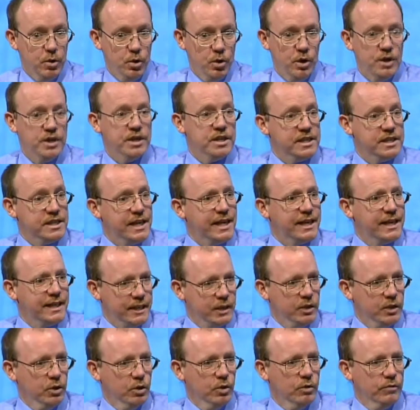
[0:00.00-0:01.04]
or
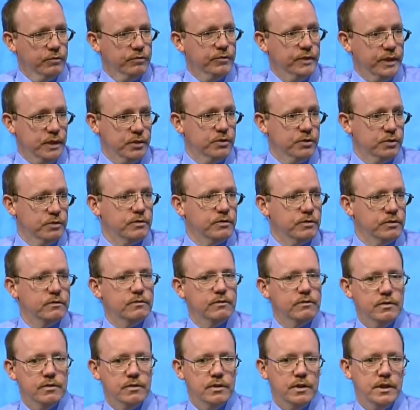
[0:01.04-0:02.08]
understanding of you know,
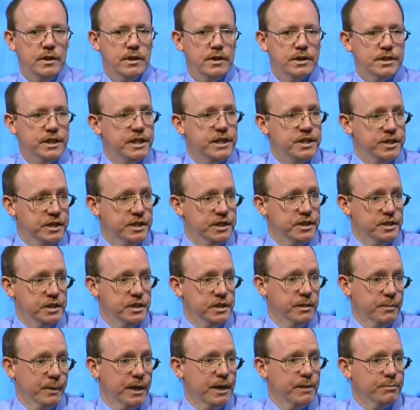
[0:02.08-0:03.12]
uh, the
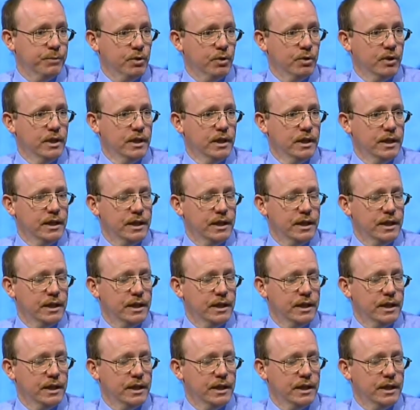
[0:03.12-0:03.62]
teachings in the Bible